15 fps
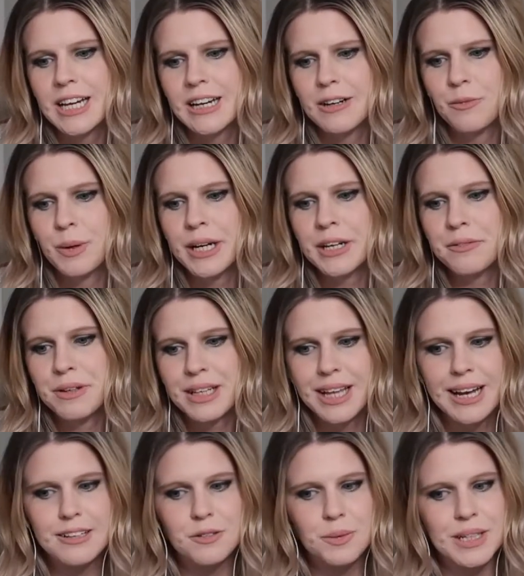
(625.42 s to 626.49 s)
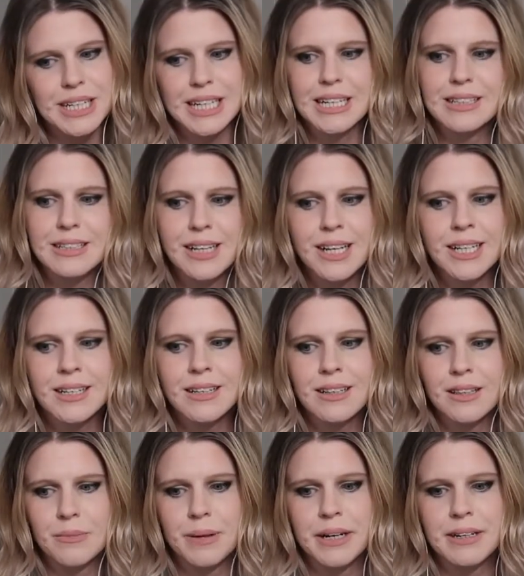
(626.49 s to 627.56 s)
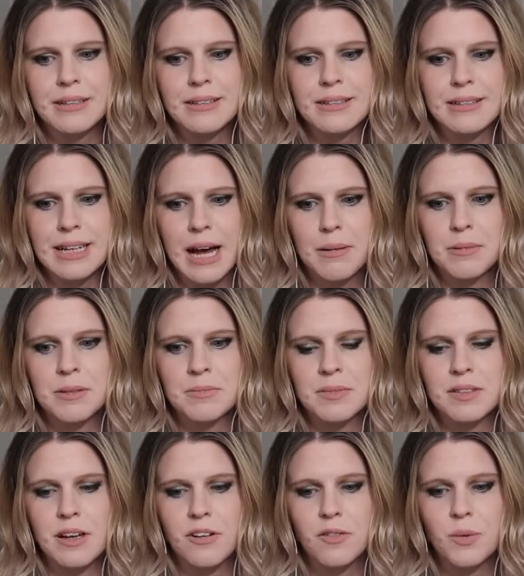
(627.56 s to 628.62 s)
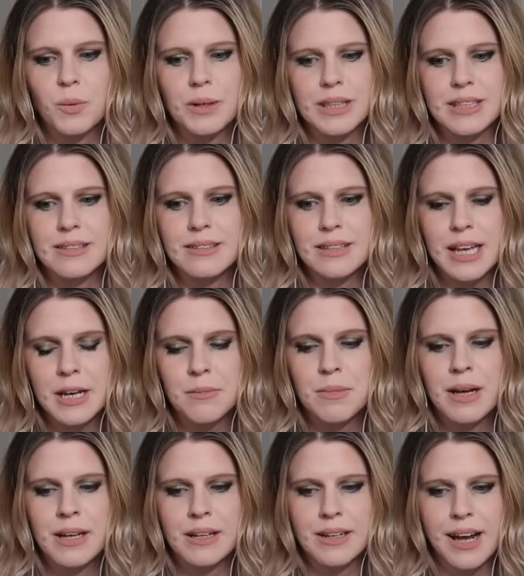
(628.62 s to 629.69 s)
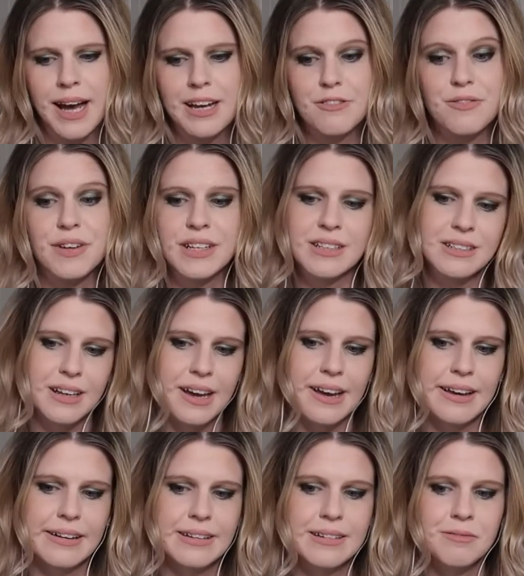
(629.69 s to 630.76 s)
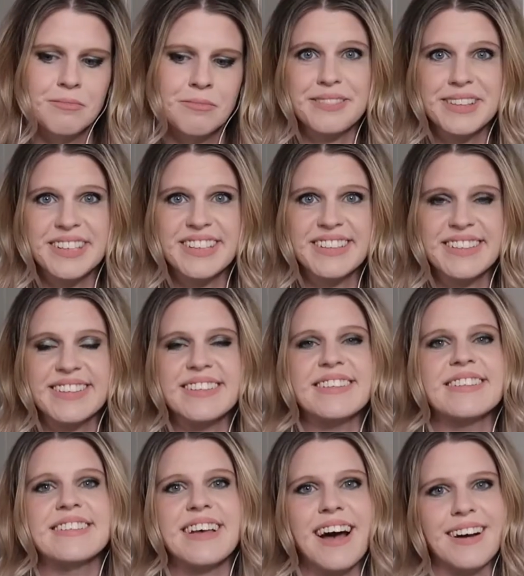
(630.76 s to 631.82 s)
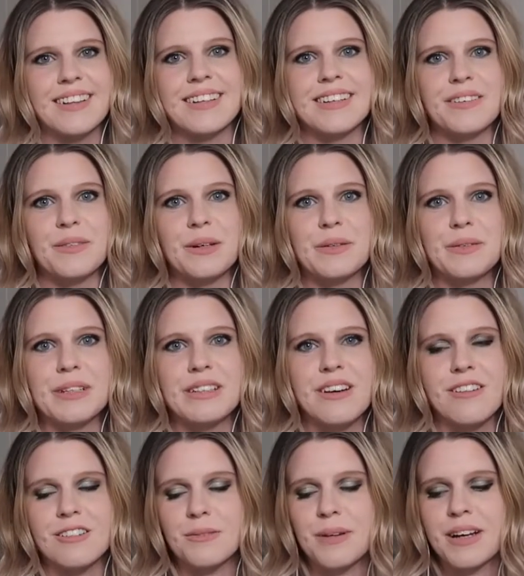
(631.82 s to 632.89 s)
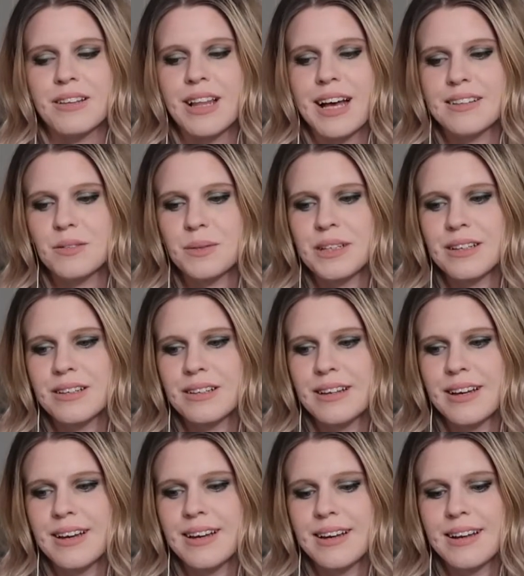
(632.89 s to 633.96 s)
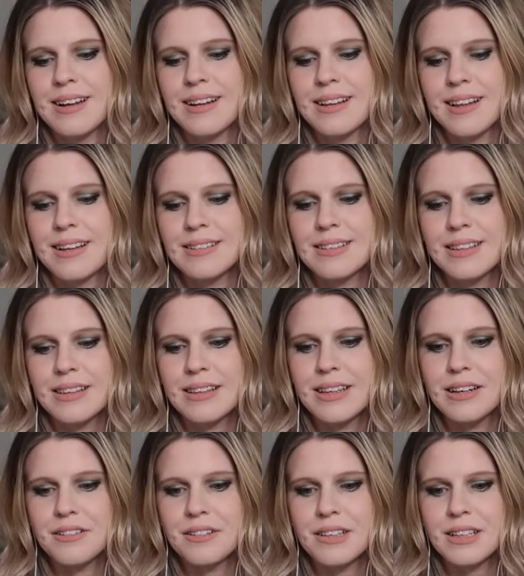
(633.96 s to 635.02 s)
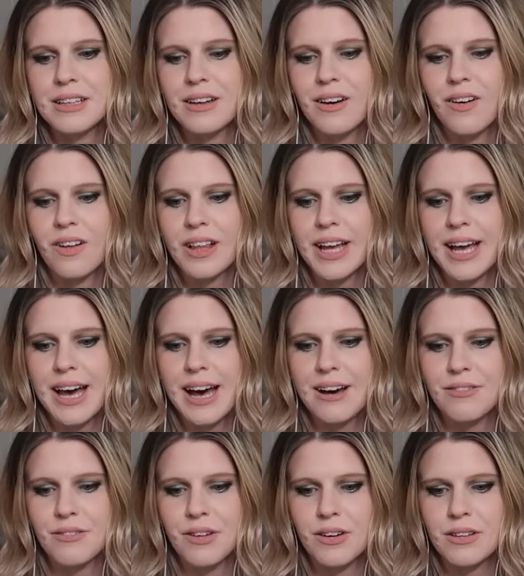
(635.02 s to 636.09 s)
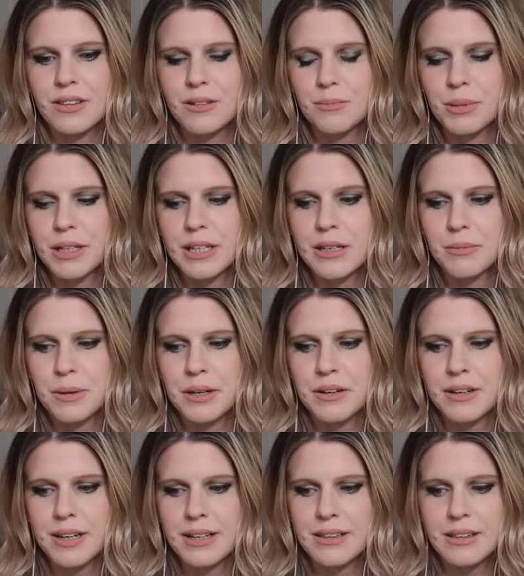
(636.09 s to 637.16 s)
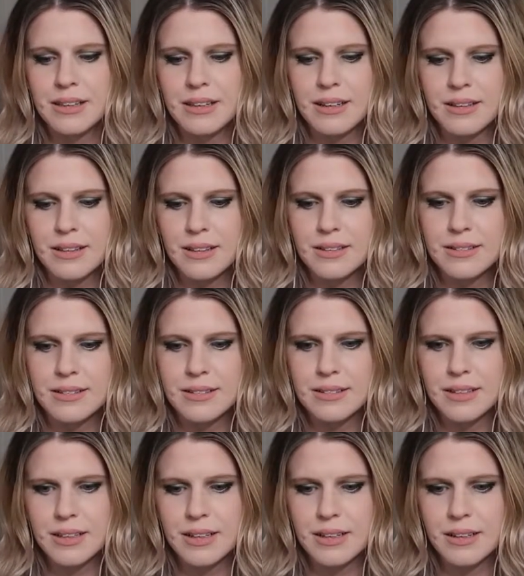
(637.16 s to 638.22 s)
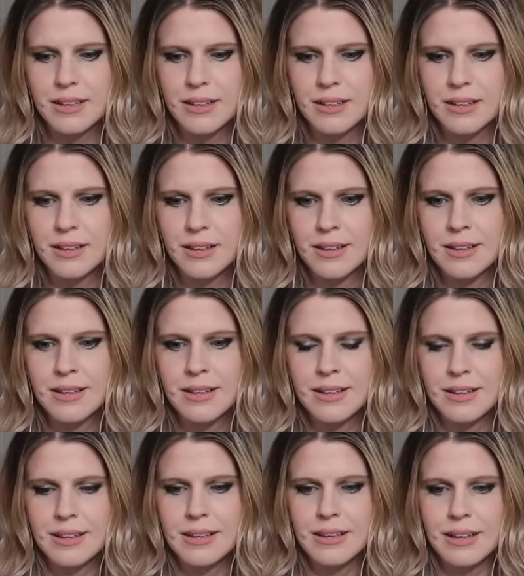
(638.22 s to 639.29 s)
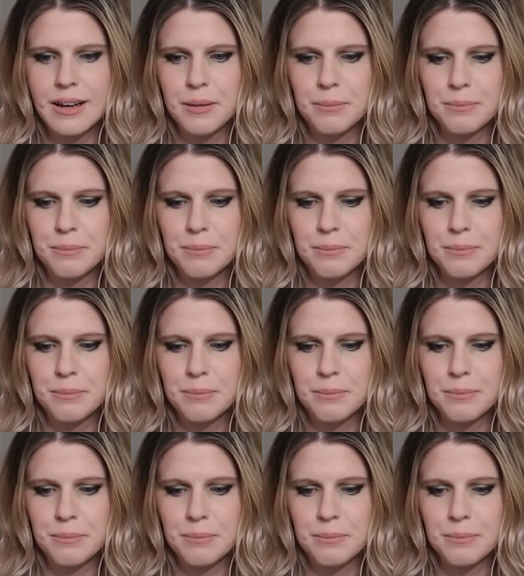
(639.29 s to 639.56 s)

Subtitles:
When he realized what he had done, the Baron stabbed himself with the same knife and died. That's exactly what we talked about last week, and that's literally all I have on the Bloody Baron, I think. Let's see. Yeah.